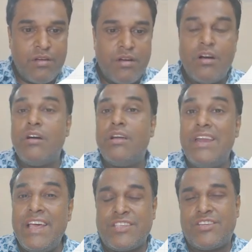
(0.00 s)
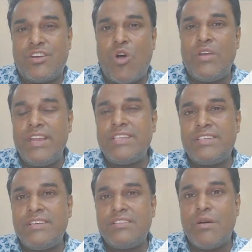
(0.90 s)
list. Now
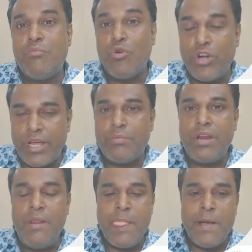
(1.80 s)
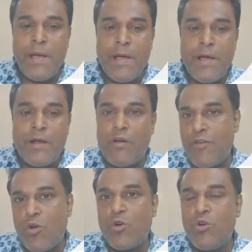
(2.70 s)
list is mutable. Now
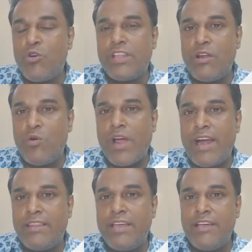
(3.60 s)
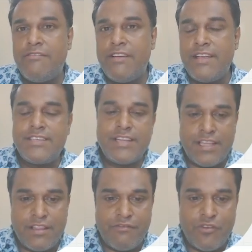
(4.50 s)
we're going to look at the list
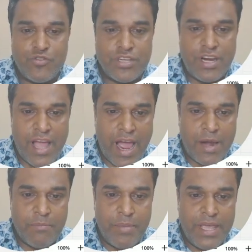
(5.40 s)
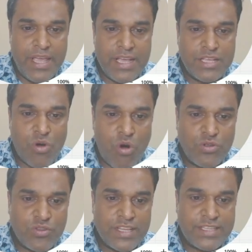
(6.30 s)
in the future, and B is
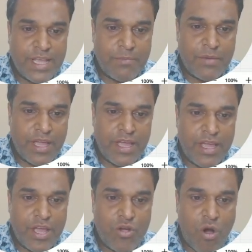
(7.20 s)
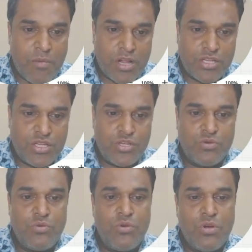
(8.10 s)
also the same, A comma 2.